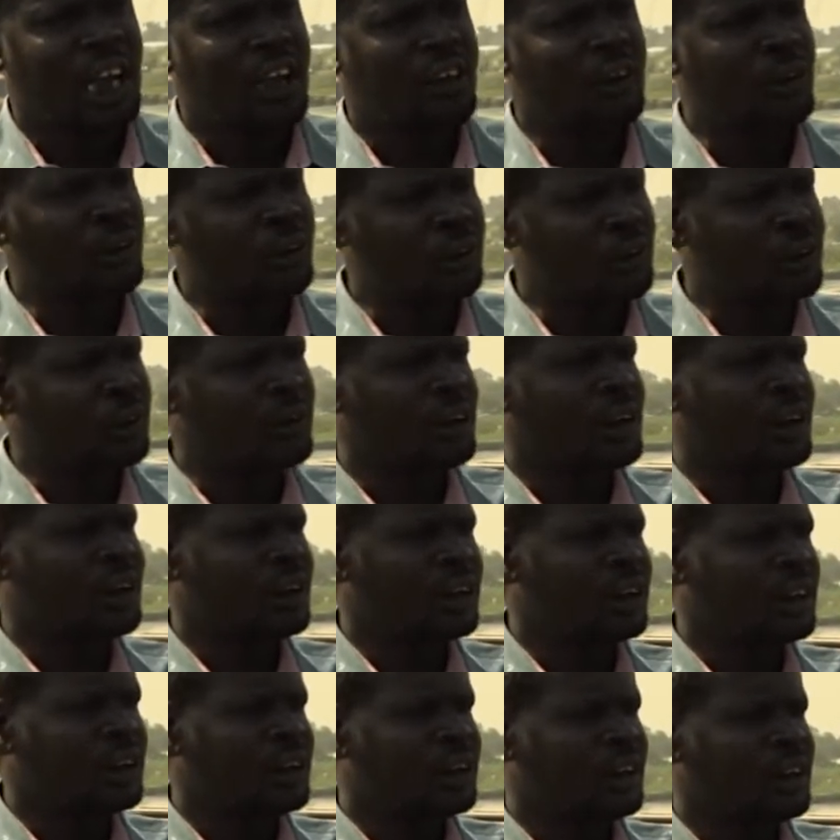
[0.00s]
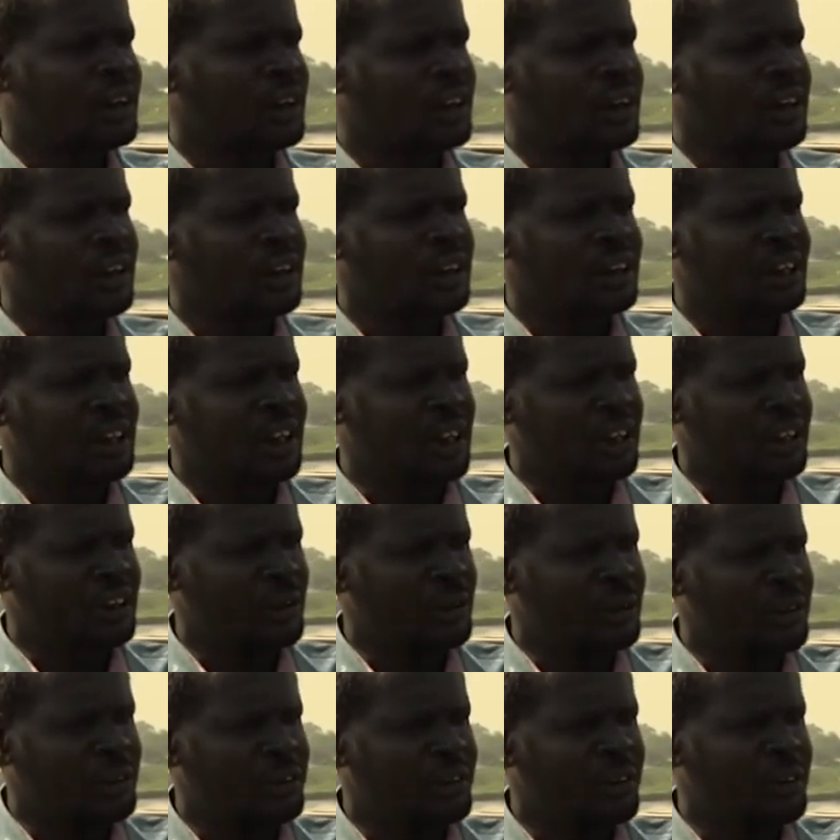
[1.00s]
wrote to the Director
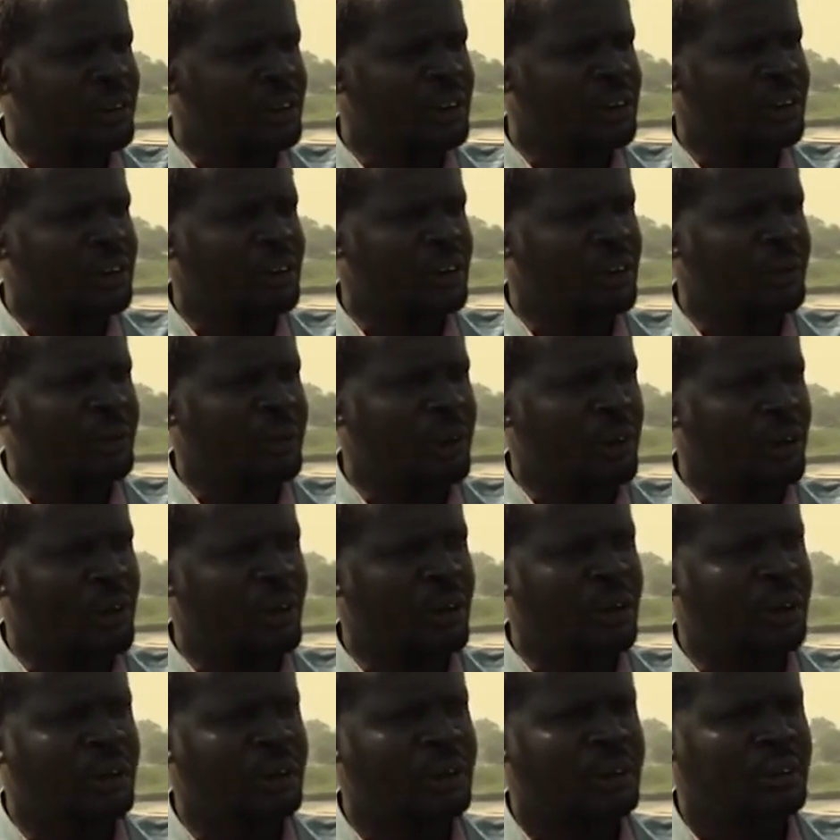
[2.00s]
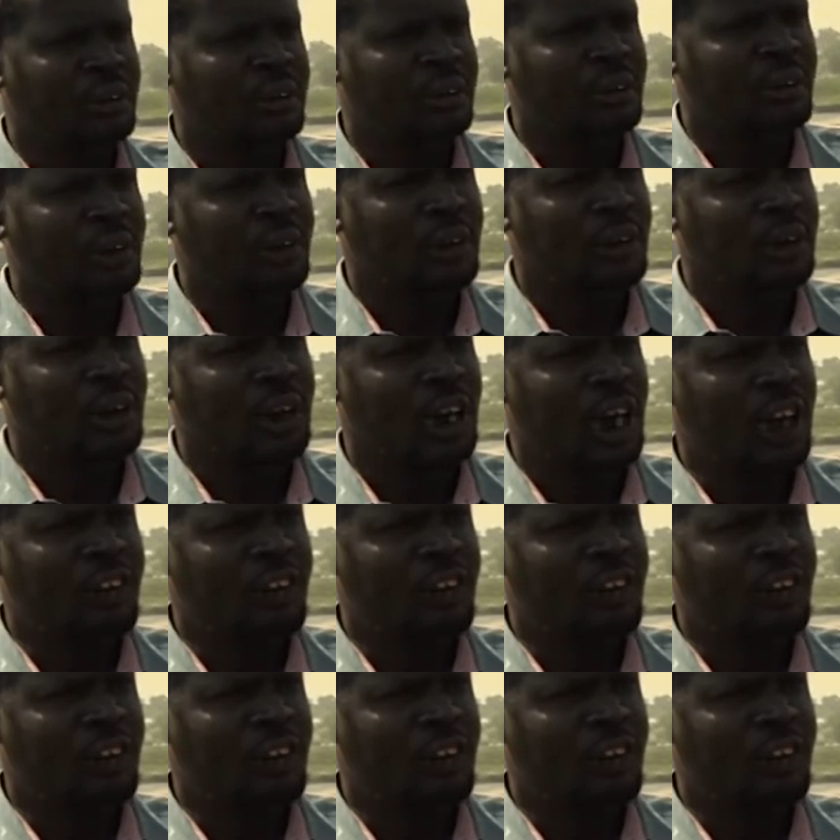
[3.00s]
of National Security, Comrade Call. I